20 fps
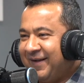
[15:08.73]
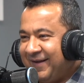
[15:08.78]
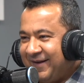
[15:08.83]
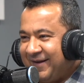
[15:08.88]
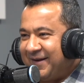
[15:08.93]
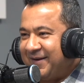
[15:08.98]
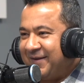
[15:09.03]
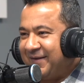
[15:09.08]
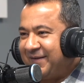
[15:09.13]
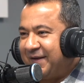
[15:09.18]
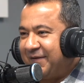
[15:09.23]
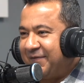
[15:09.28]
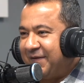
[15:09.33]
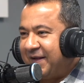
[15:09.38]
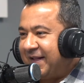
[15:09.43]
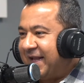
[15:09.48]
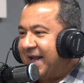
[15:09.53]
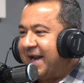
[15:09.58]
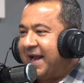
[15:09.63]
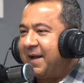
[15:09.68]
You know, right. stuff
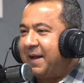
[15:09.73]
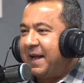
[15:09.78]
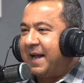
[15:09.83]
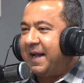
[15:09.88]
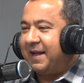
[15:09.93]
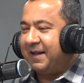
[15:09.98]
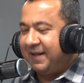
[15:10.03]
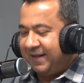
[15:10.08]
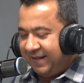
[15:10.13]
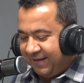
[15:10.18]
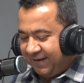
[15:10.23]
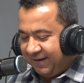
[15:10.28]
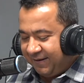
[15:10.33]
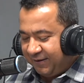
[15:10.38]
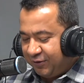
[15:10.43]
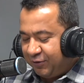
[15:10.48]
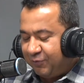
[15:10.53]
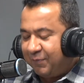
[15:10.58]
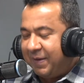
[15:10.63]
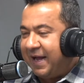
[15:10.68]
like that. I, I,
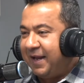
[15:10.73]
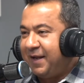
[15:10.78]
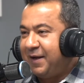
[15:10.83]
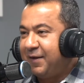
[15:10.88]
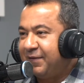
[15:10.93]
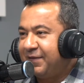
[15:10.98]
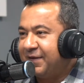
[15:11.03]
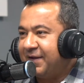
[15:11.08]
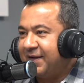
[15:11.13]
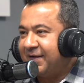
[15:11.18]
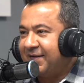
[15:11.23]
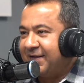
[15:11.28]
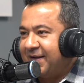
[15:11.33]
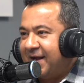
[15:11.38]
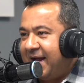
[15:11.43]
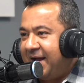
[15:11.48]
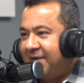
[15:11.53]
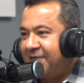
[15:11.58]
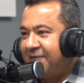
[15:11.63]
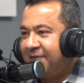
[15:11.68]
too bad Houston doesn't
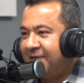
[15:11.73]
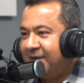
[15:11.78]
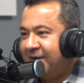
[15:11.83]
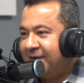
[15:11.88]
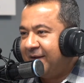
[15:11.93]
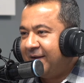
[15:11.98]
have